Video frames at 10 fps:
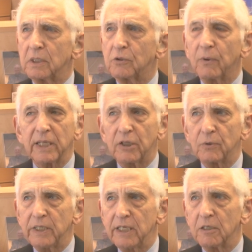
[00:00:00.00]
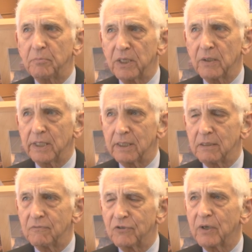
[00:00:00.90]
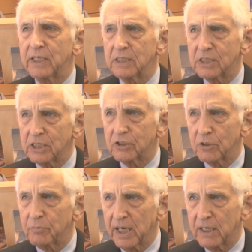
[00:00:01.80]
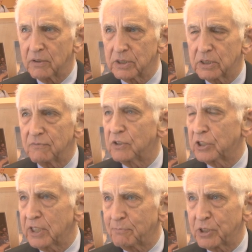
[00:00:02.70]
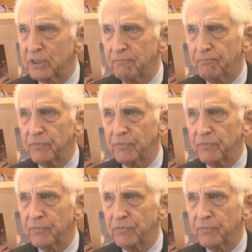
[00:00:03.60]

a 23-year period of very consistent patterns of deception,